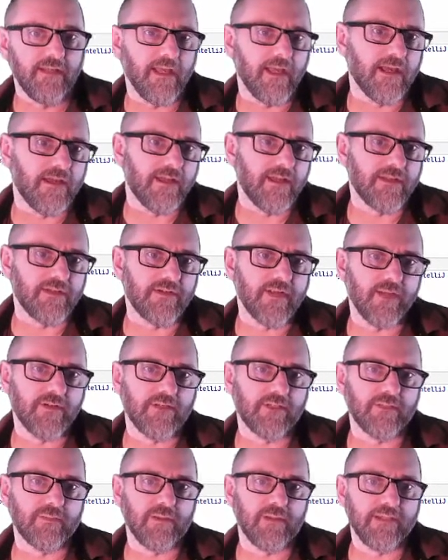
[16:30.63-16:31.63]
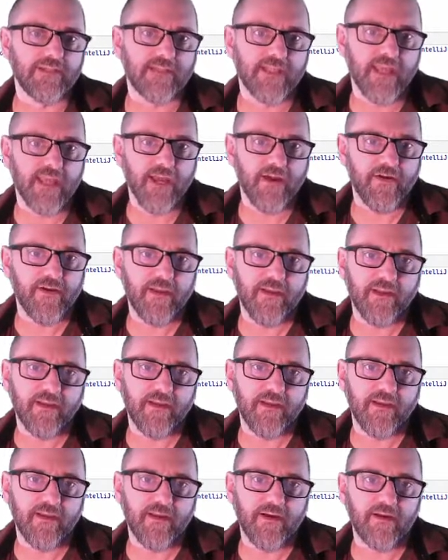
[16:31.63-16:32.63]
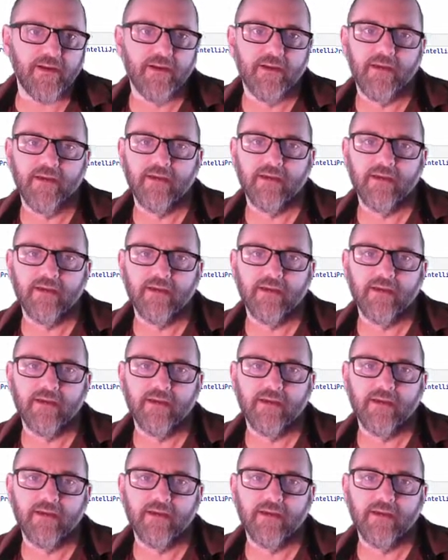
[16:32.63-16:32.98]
Yeah, it displays the area here,